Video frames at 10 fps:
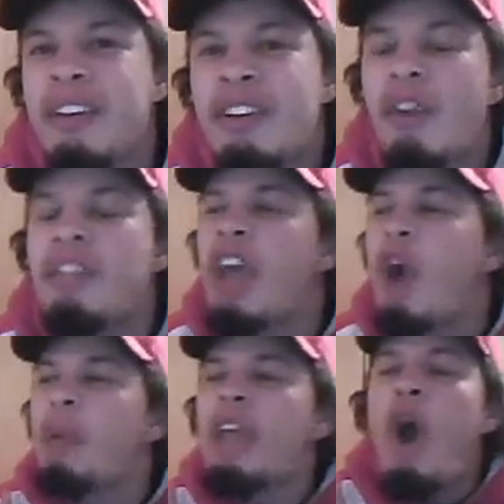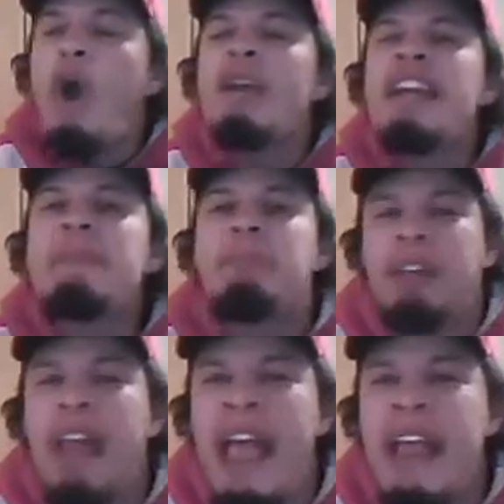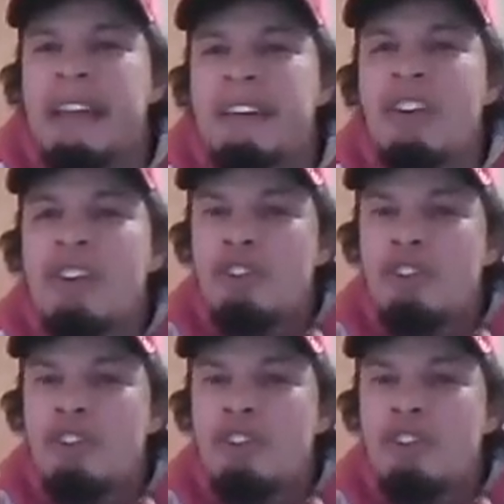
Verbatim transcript: No, the, we only played